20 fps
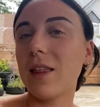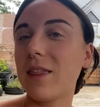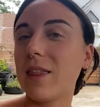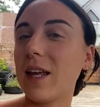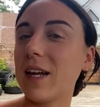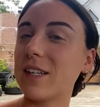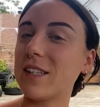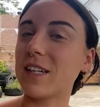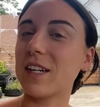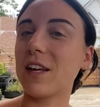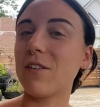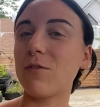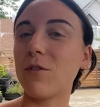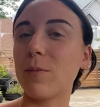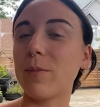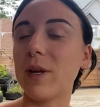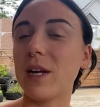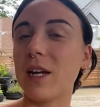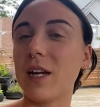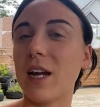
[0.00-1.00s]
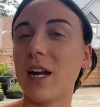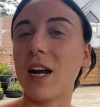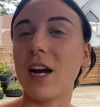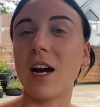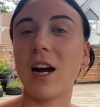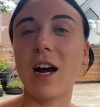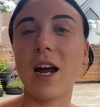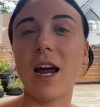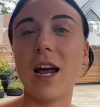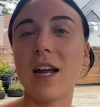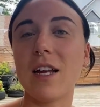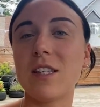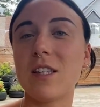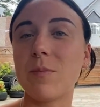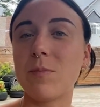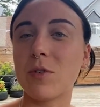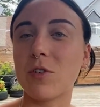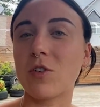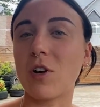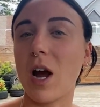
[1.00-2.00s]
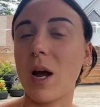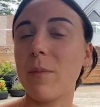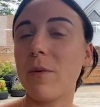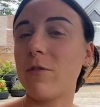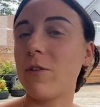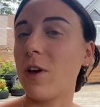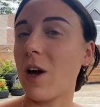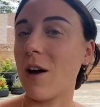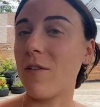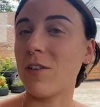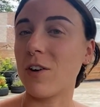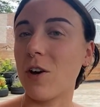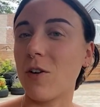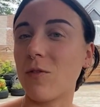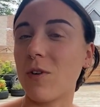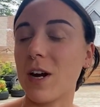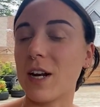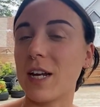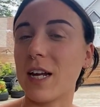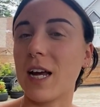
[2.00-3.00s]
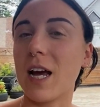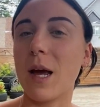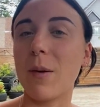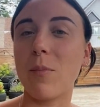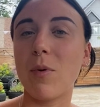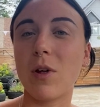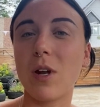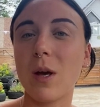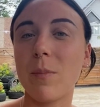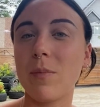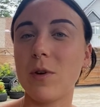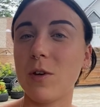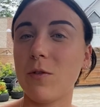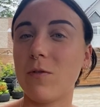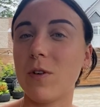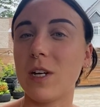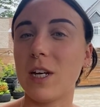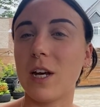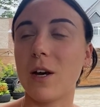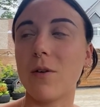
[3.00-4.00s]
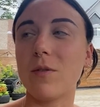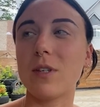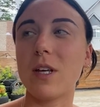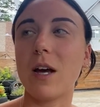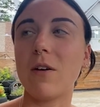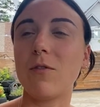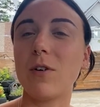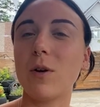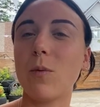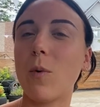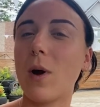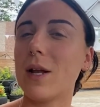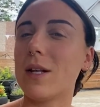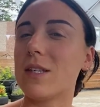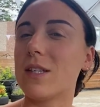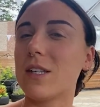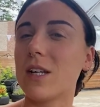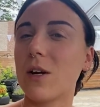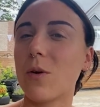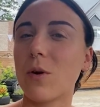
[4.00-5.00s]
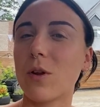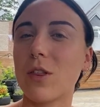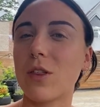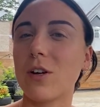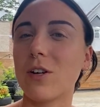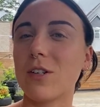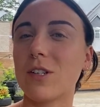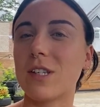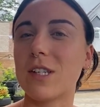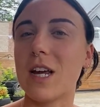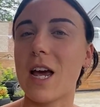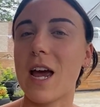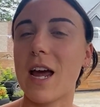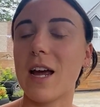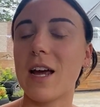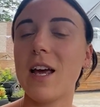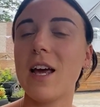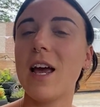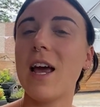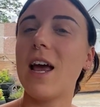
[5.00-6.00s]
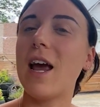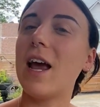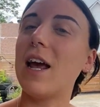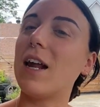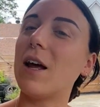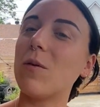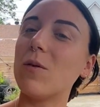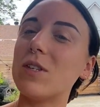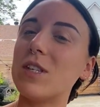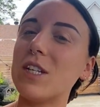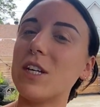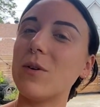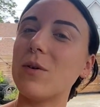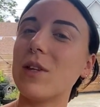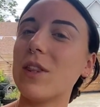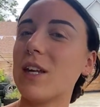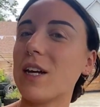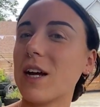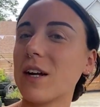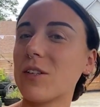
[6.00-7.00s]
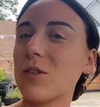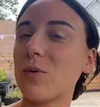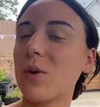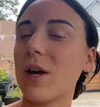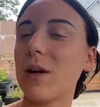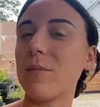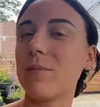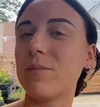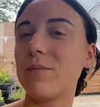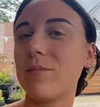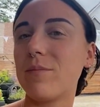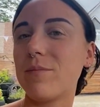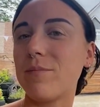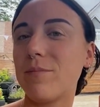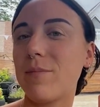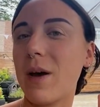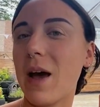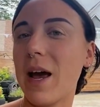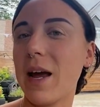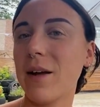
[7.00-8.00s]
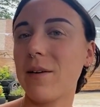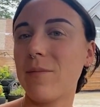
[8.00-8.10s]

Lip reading: Thanks again for being here, and subscribe if you haven't already. I put up new videos every Wednesday or Thursday, and I will see you in the next one. Bye!